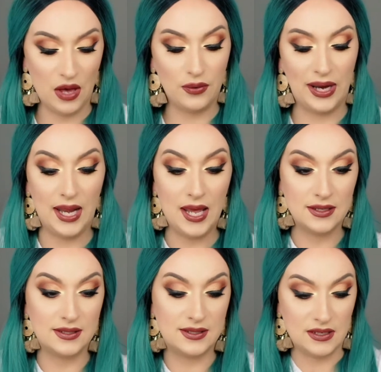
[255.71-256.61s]
All right,
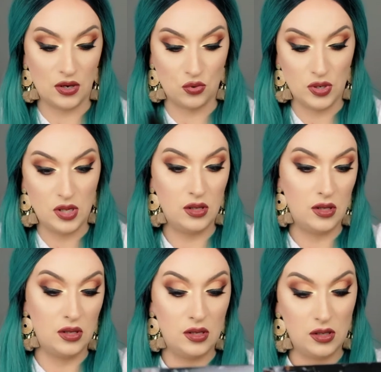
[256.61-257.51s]
so
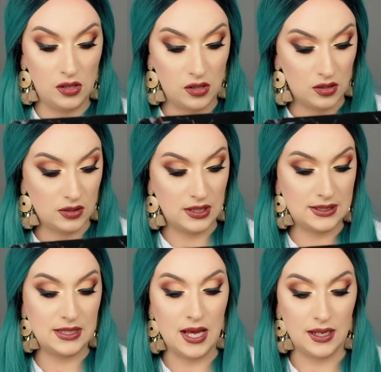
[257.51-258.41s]

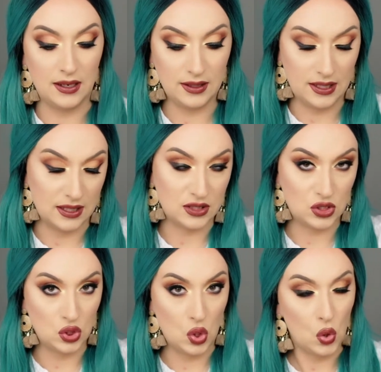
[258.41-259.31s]
let's not get
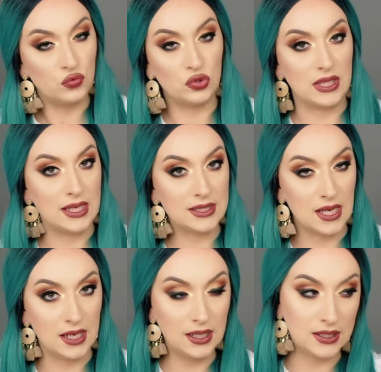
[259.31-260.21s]
overly
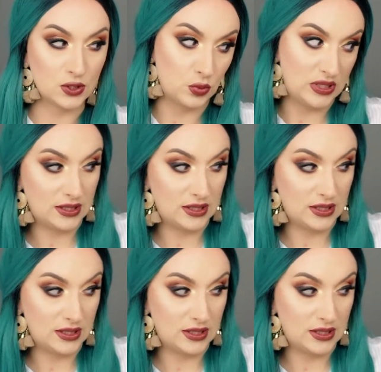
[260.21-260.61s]
excited, because